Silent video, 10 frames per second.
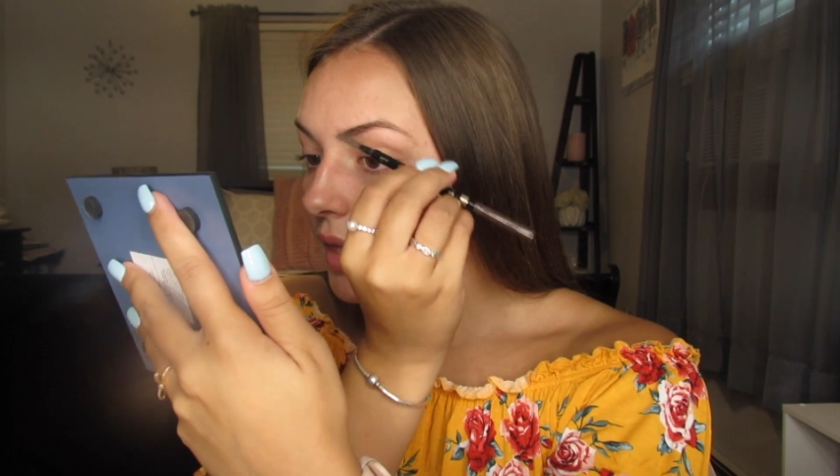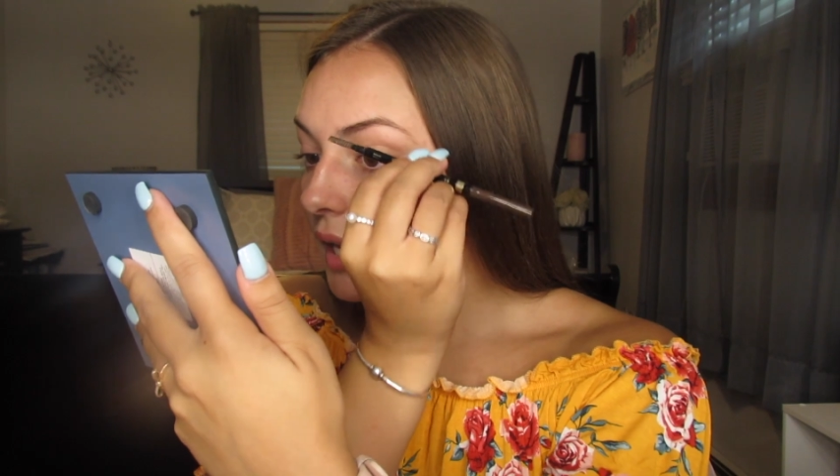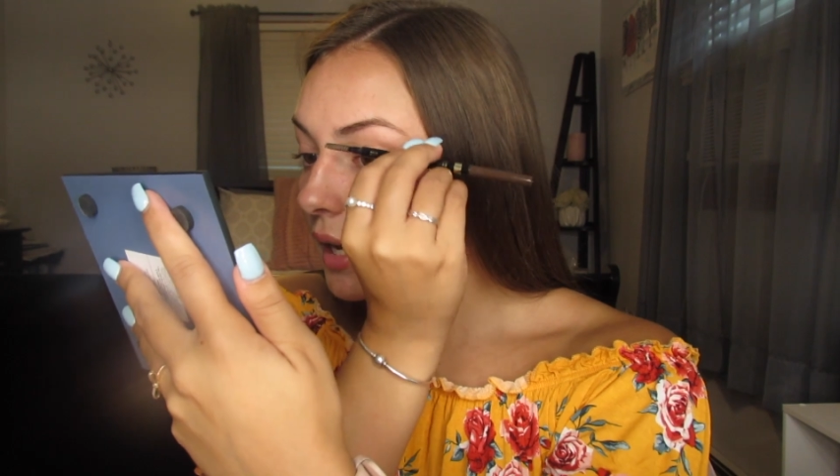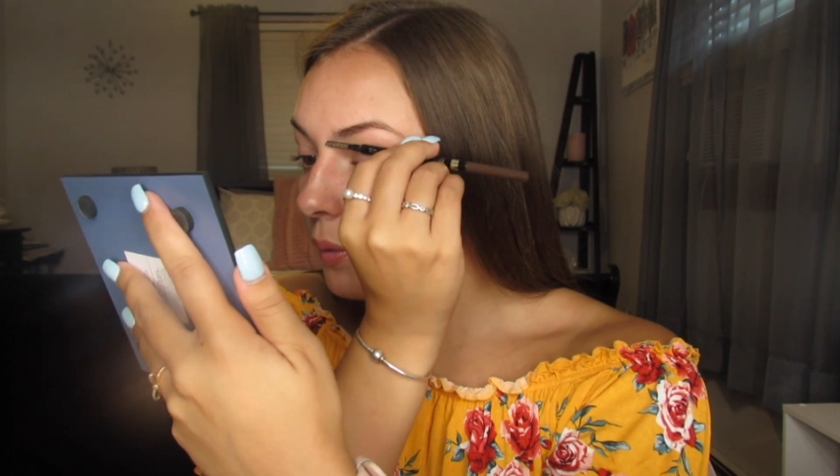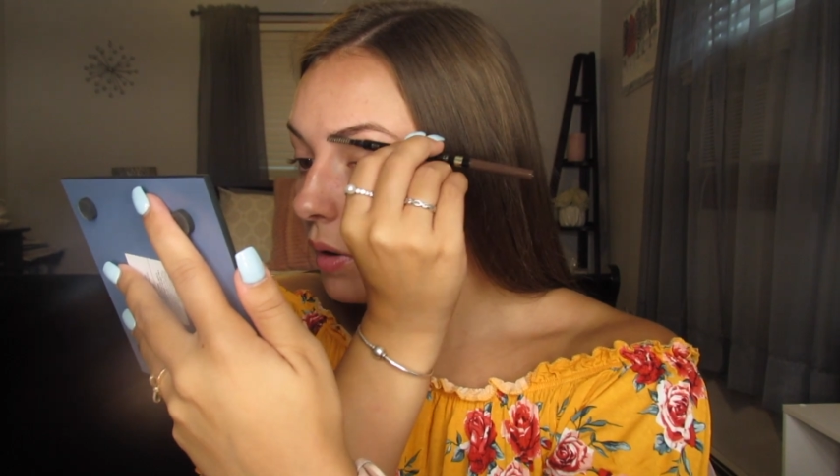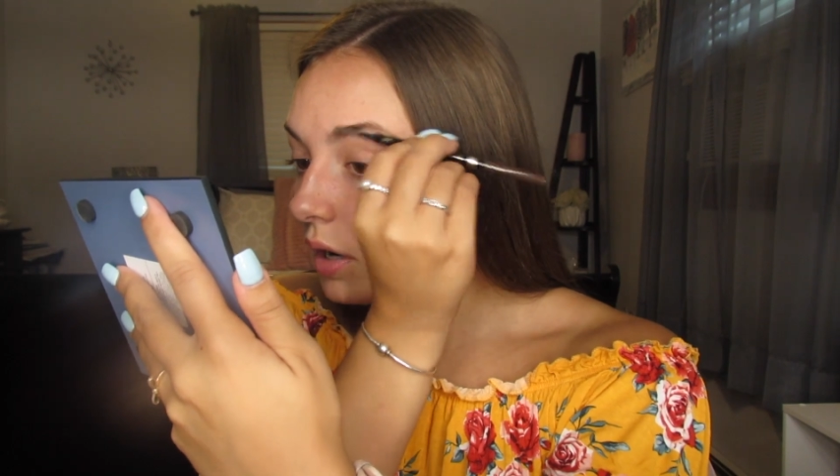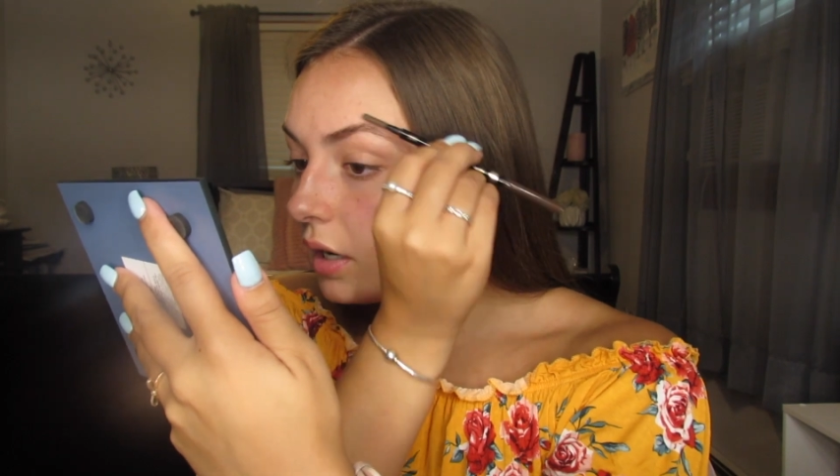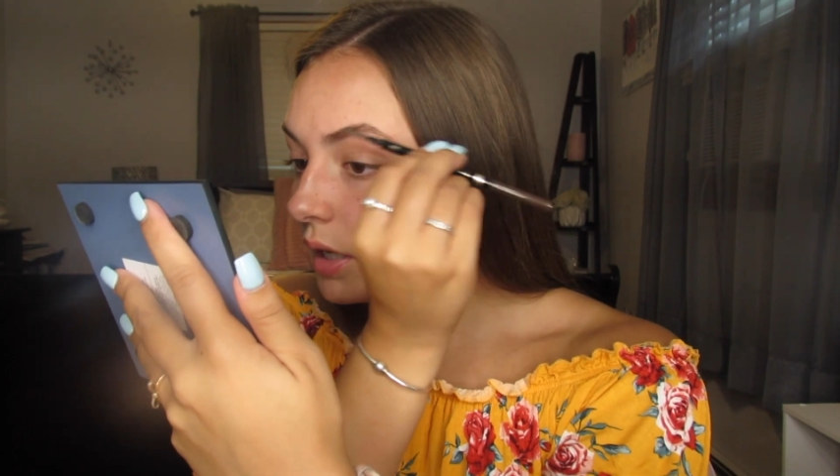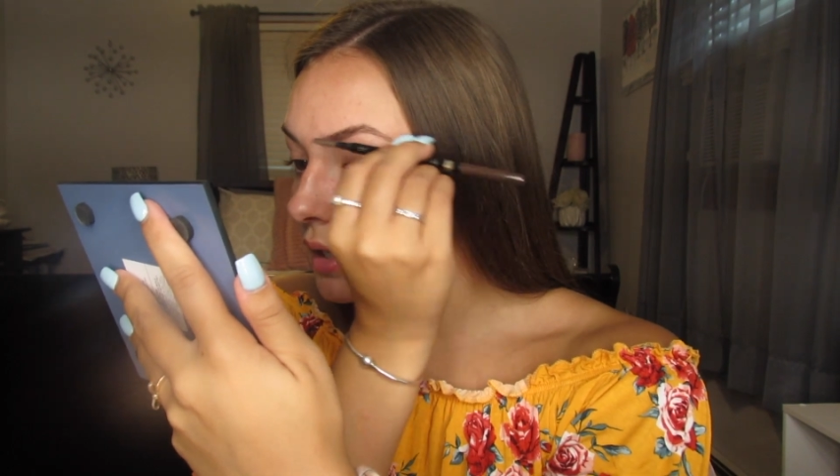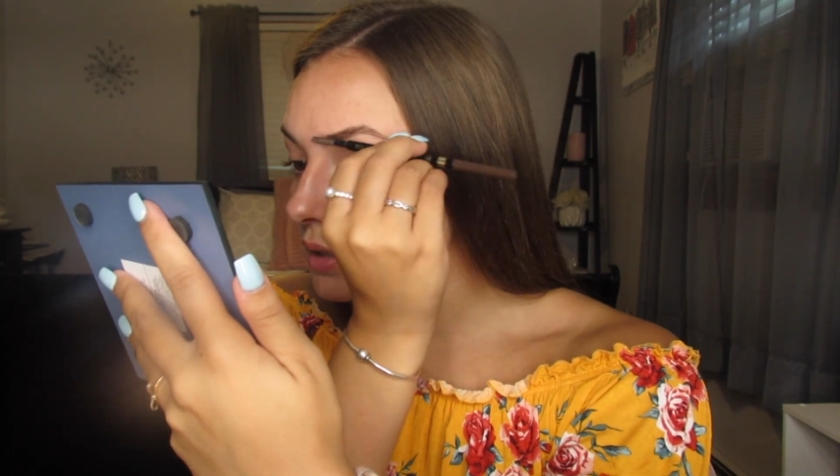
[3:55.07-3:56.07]
that I
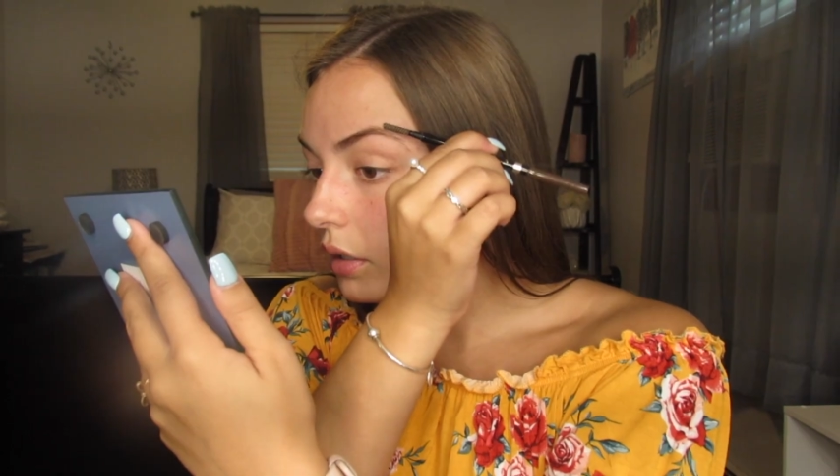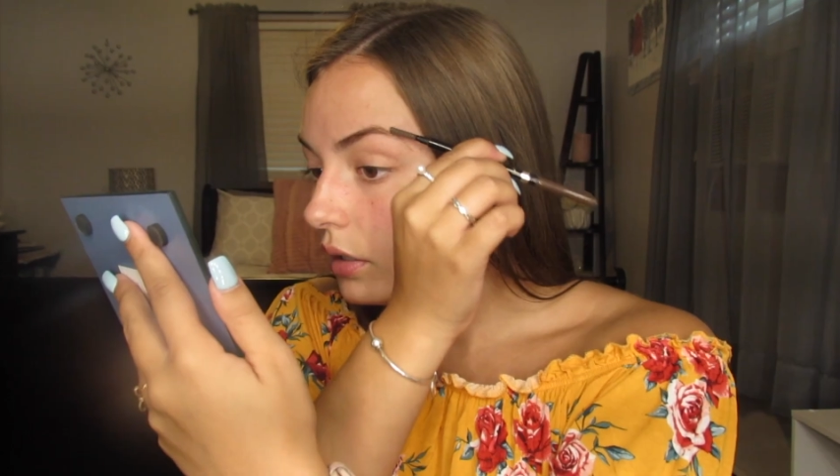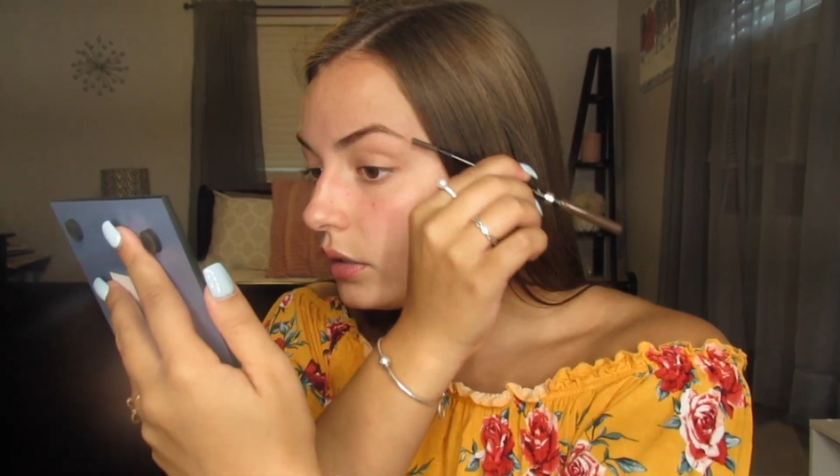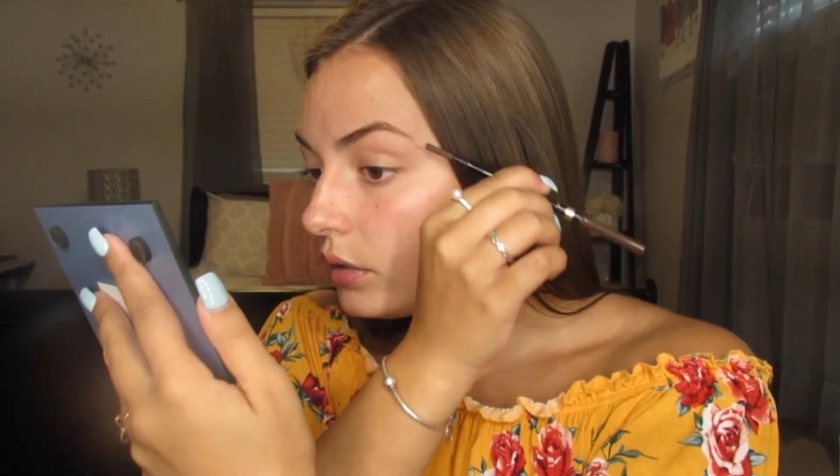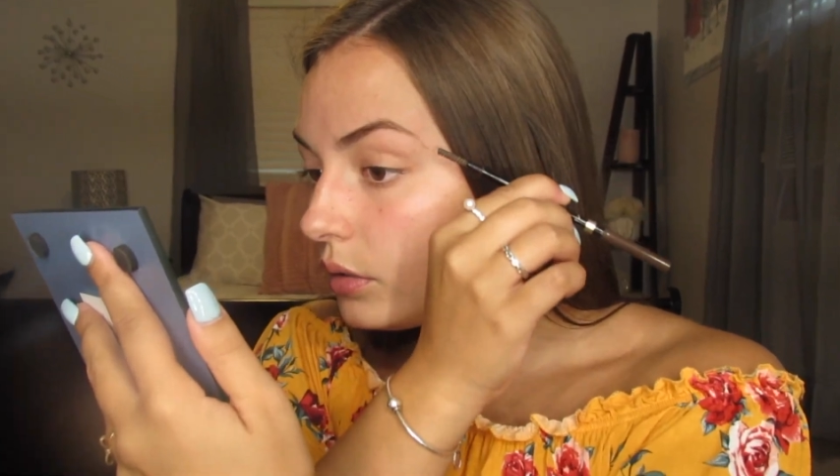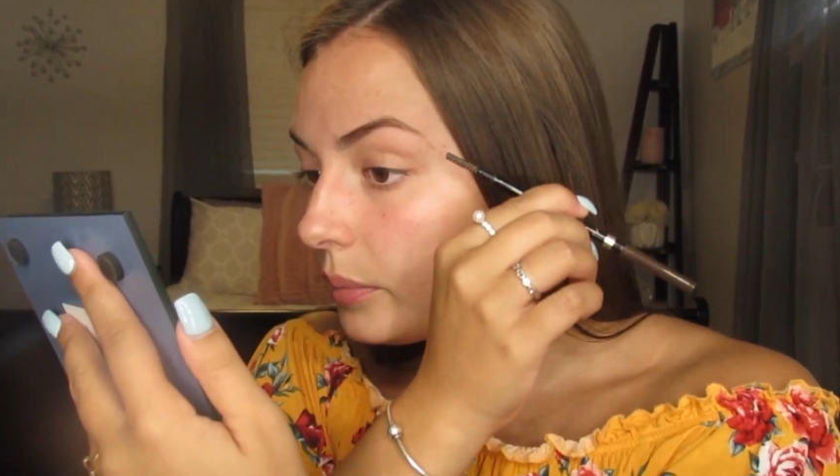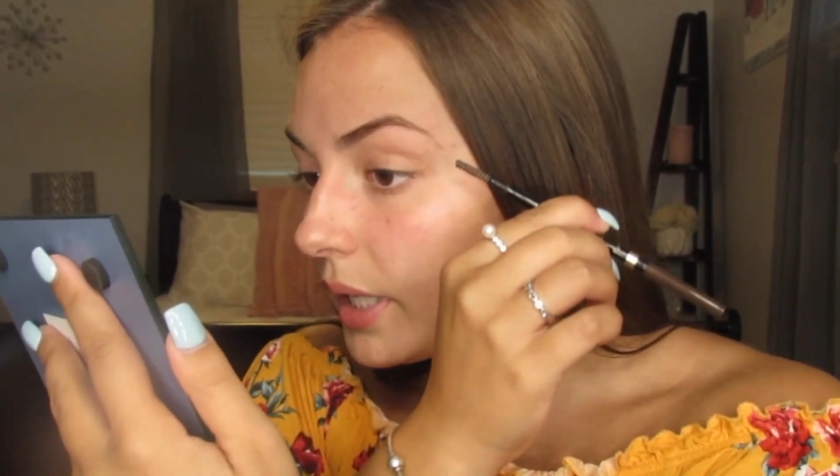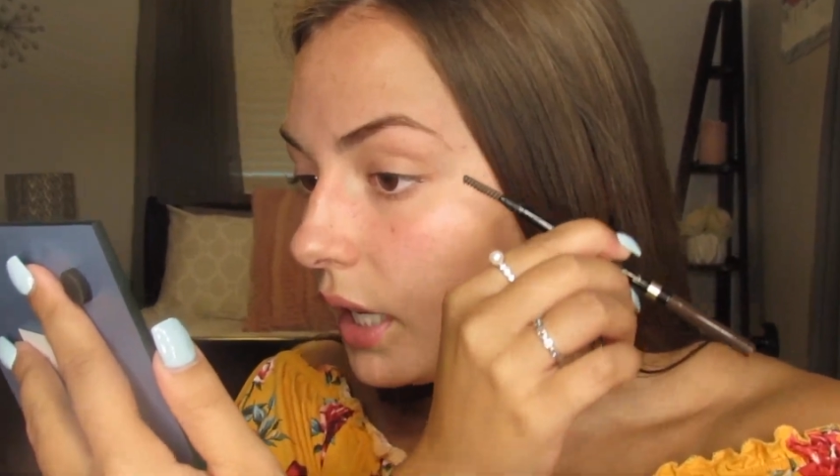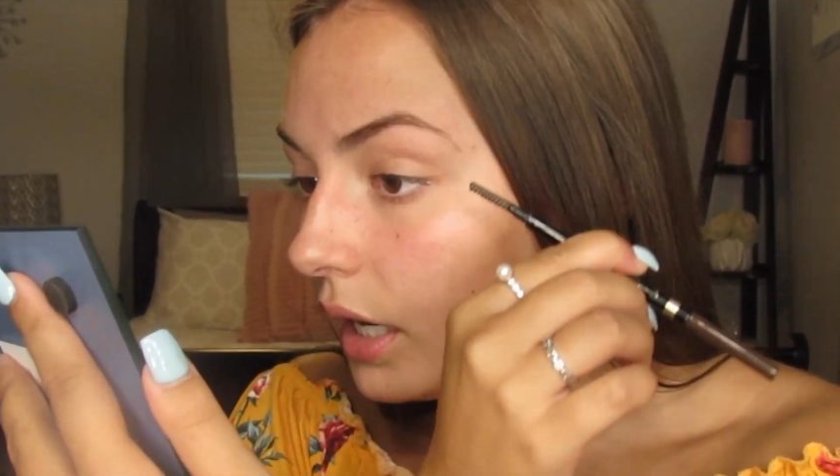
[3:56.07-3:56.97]
want. Oh my